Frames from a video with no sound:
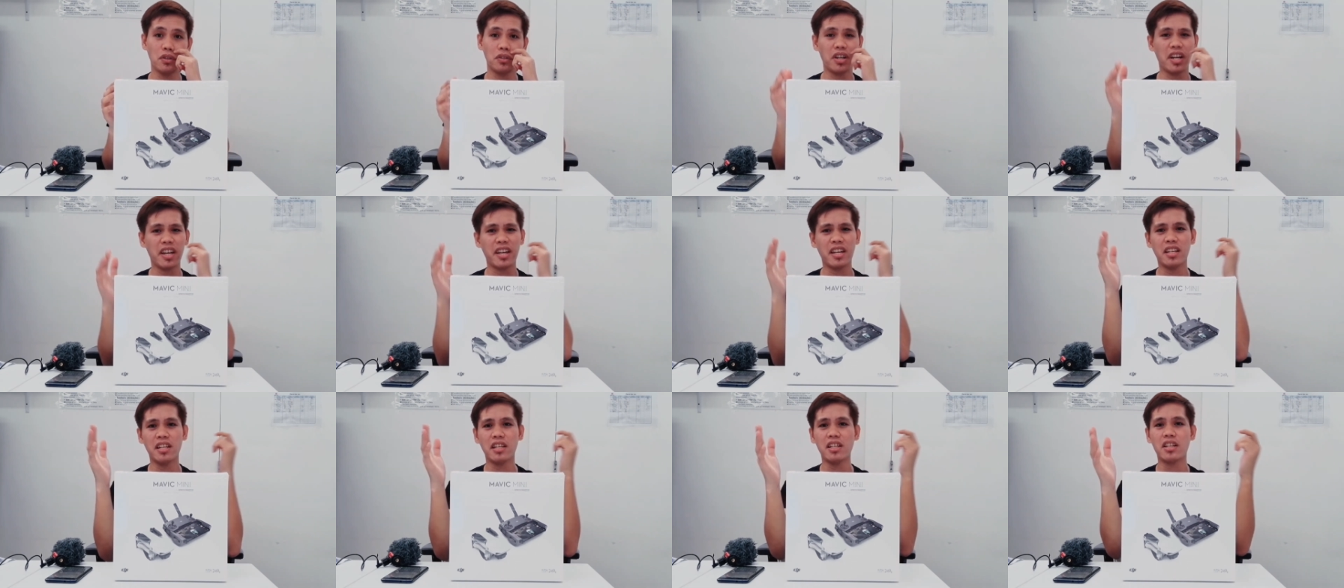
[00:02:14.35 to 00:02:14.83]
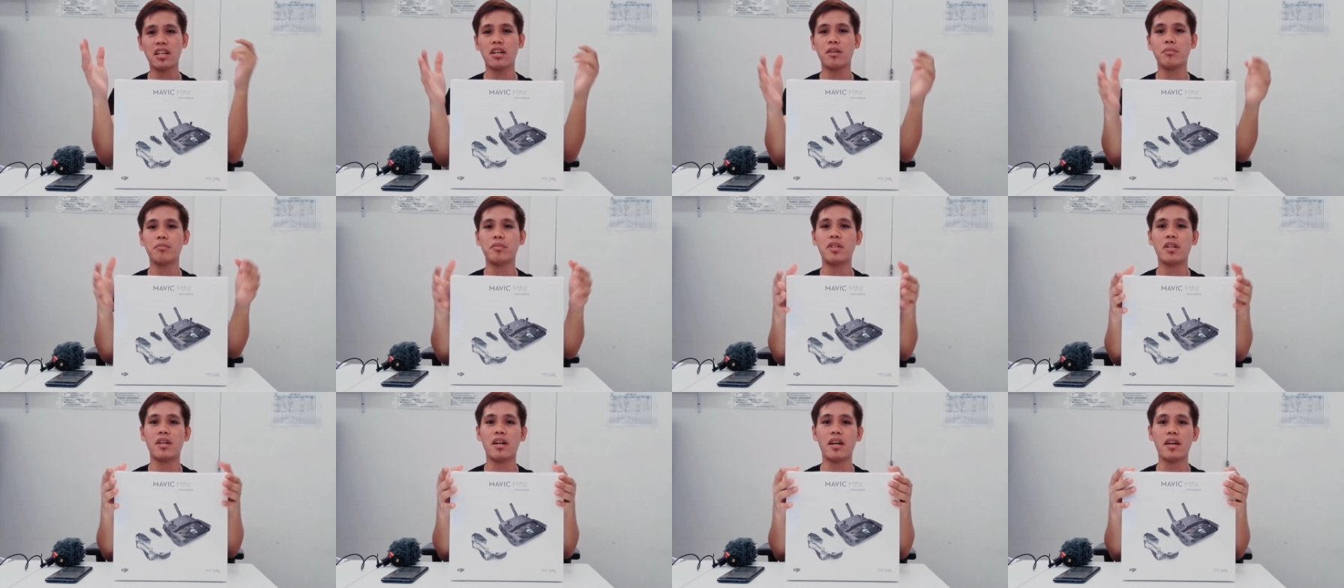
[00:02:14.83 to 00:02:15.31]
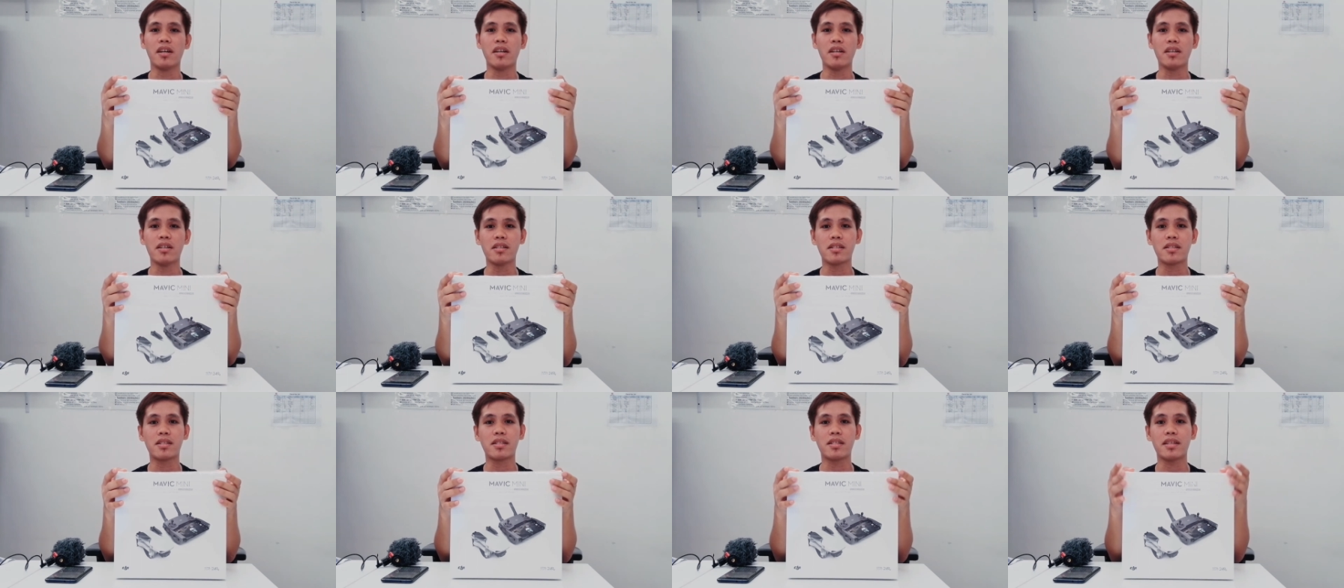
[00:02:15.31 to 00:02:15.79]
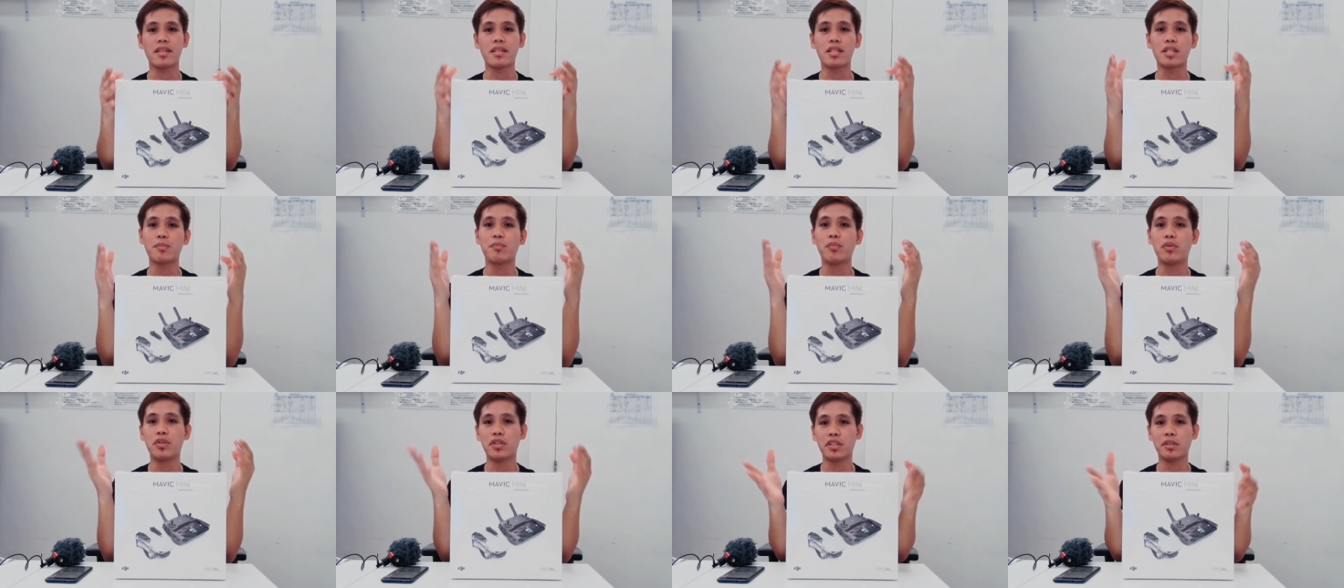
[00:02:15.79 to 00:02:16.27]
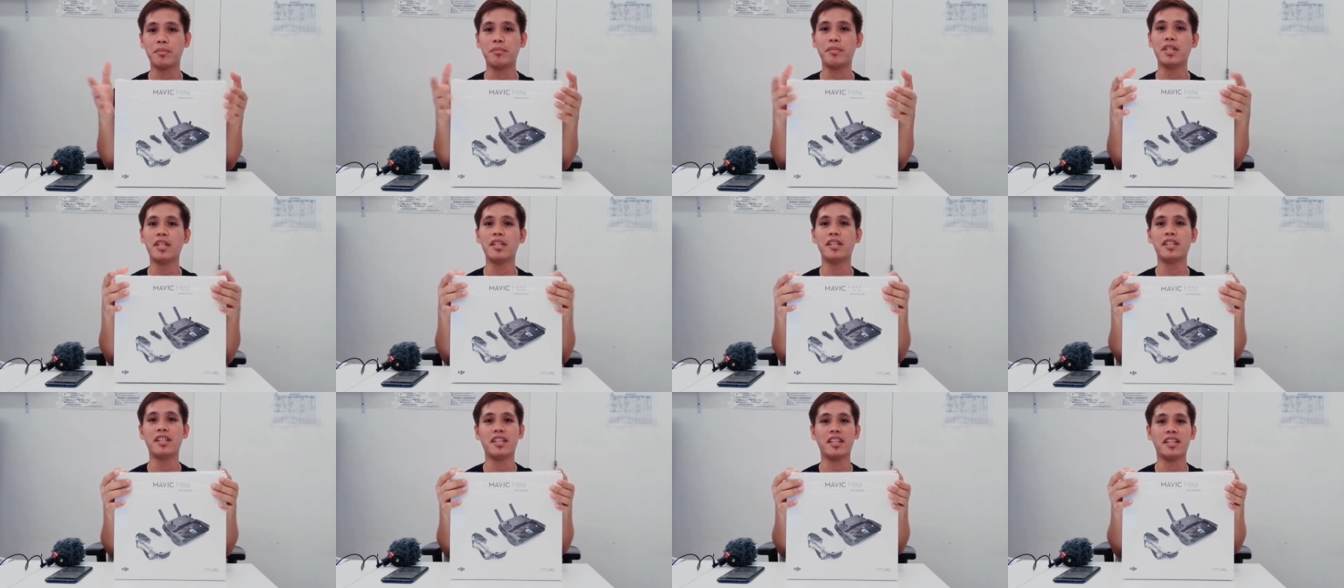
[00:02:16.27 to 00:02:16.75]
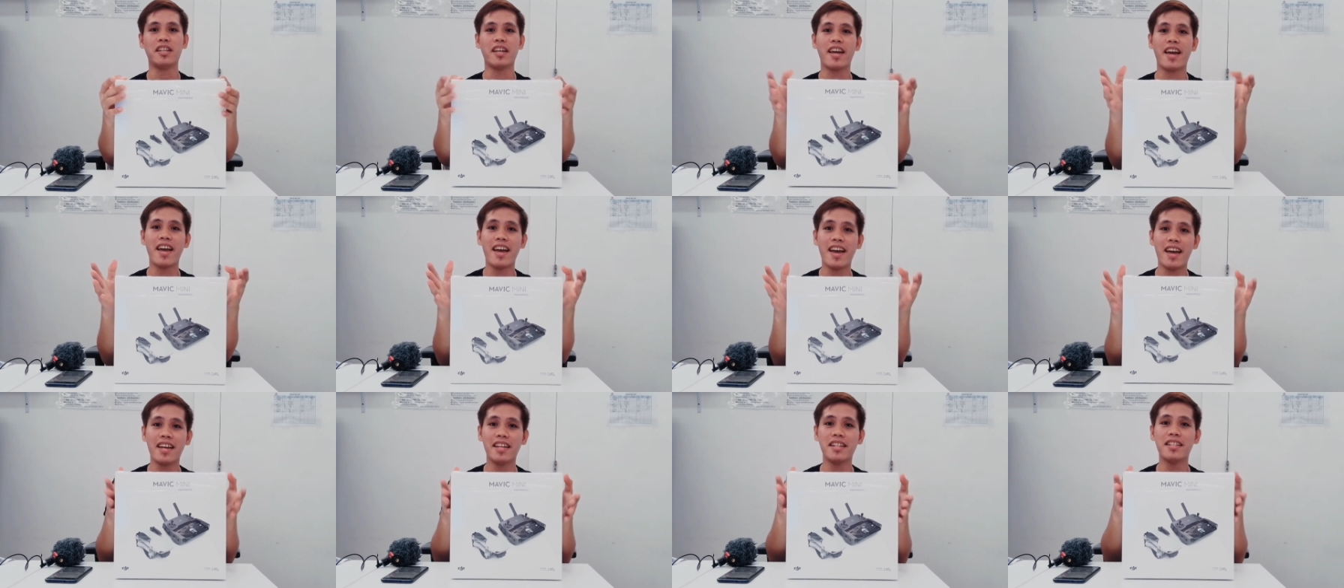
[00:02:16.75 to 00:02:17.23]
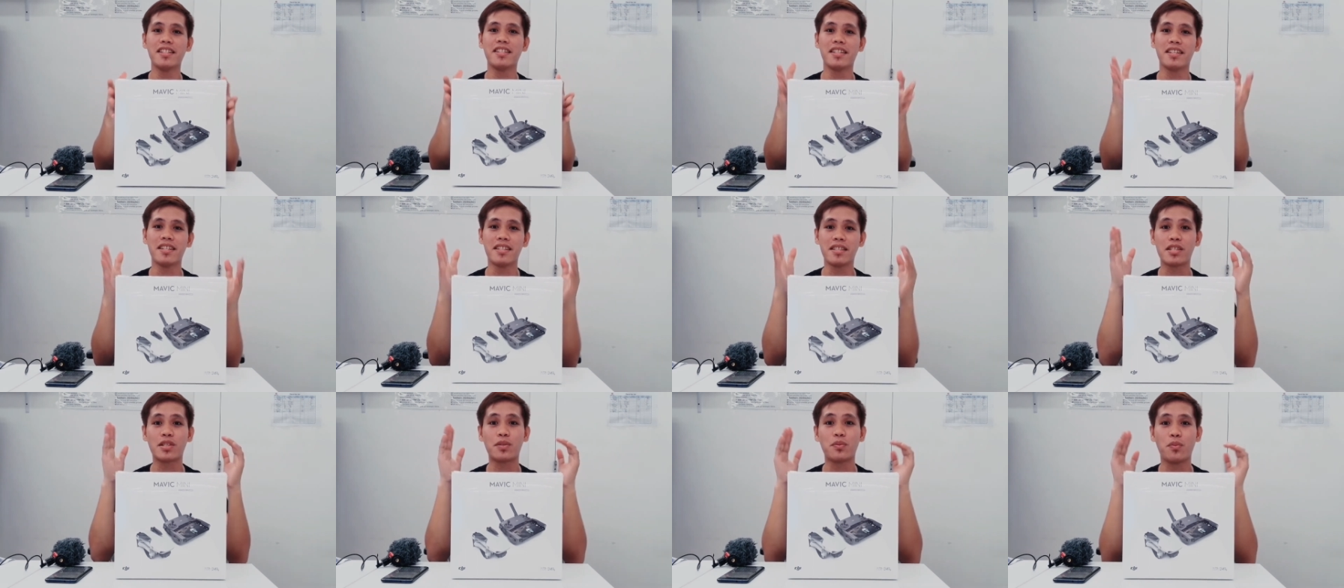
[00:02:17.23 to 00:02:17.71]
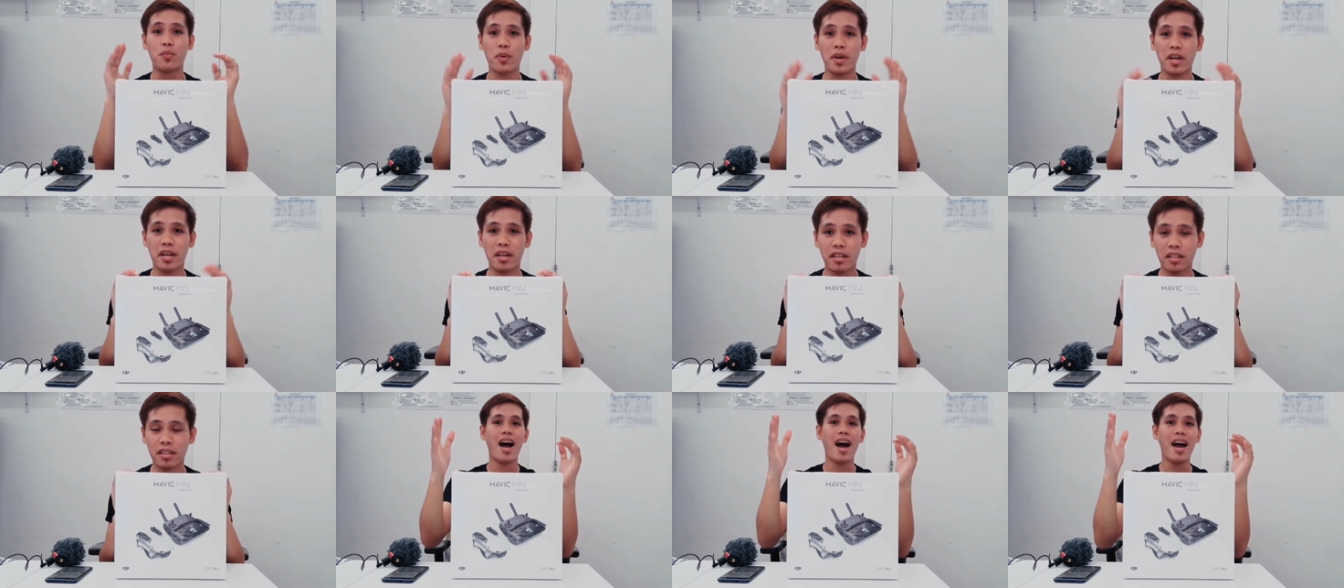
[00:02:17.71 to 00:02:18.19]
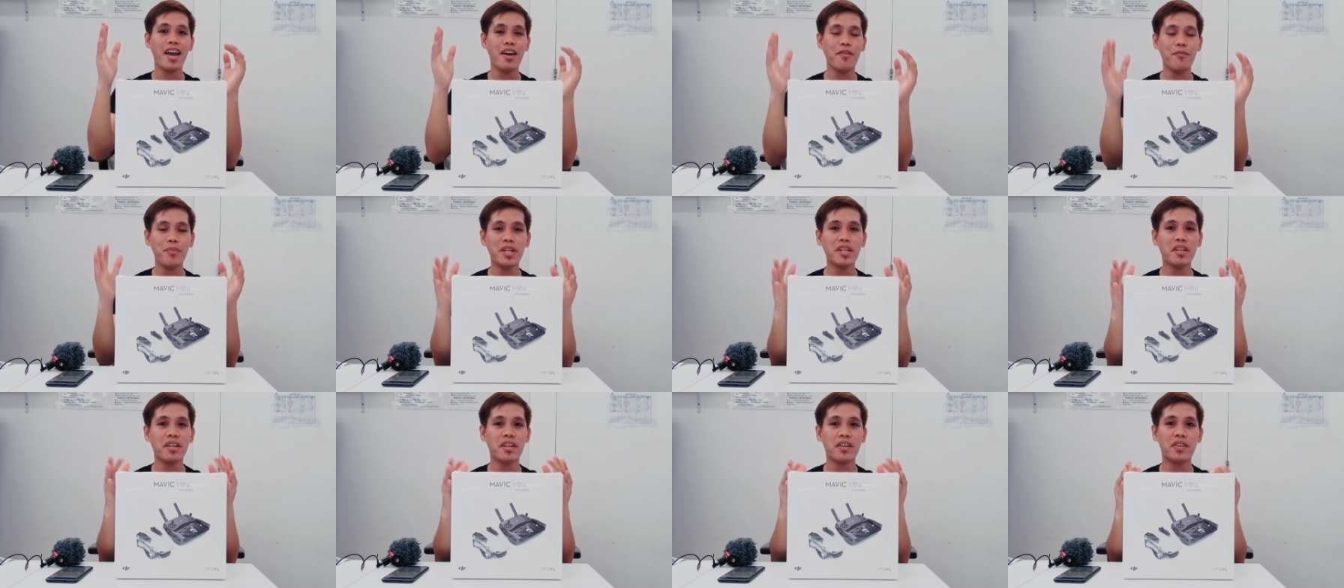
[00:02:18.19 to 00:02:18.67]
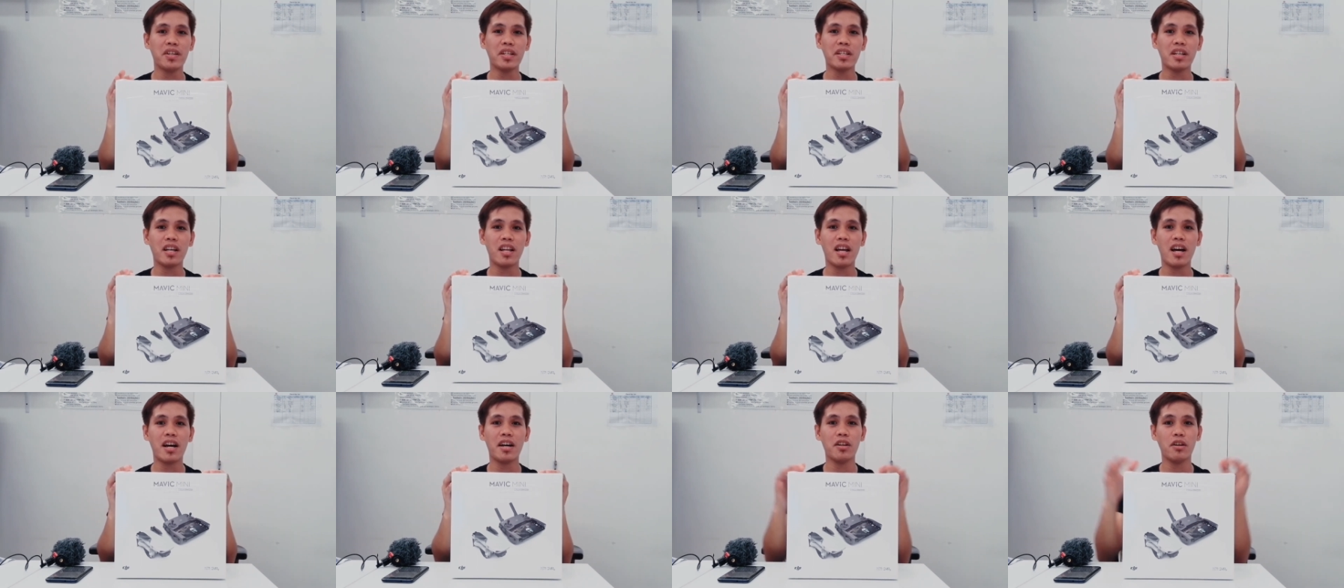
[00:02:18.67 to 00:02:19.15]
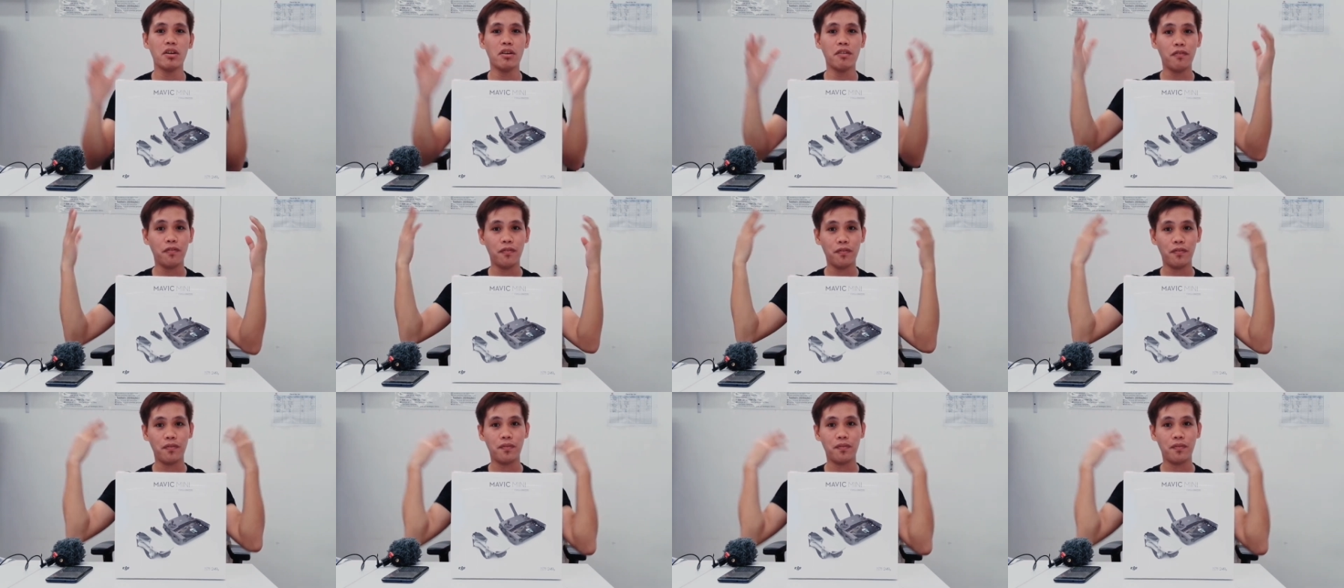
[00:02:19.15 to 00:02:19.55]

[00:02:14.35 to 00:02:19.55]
or any camera is its portability and its weight. I have been carrying a lot of